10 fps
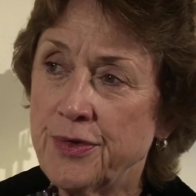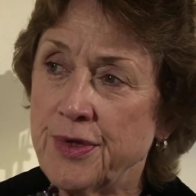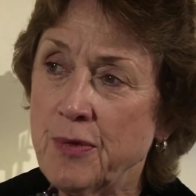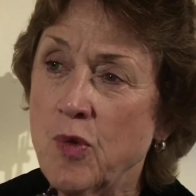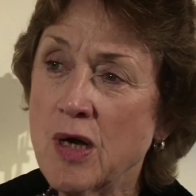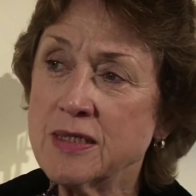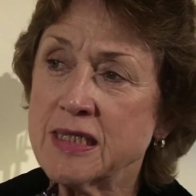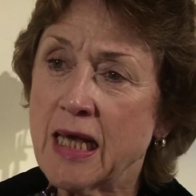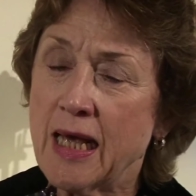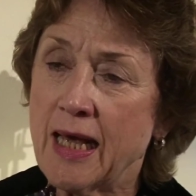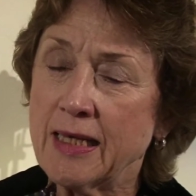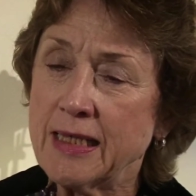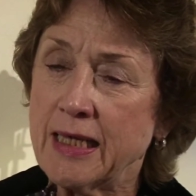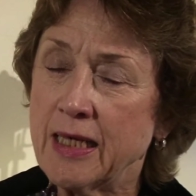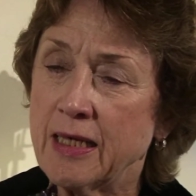There weren't
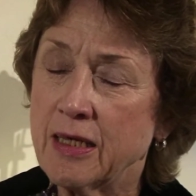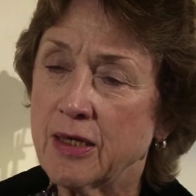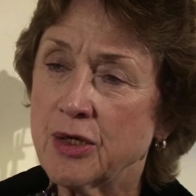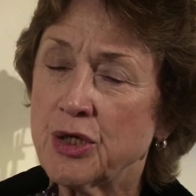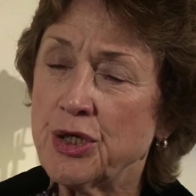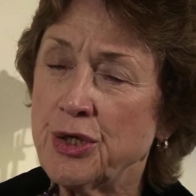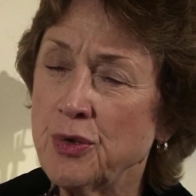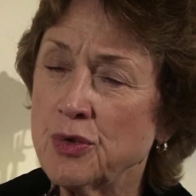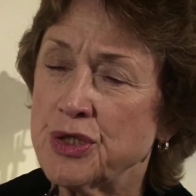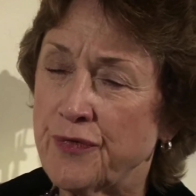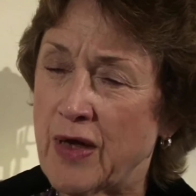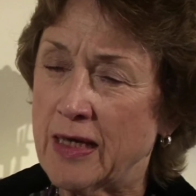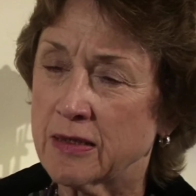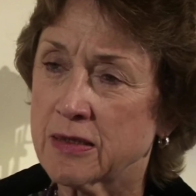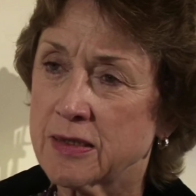any huge
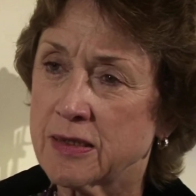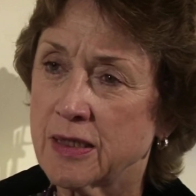events,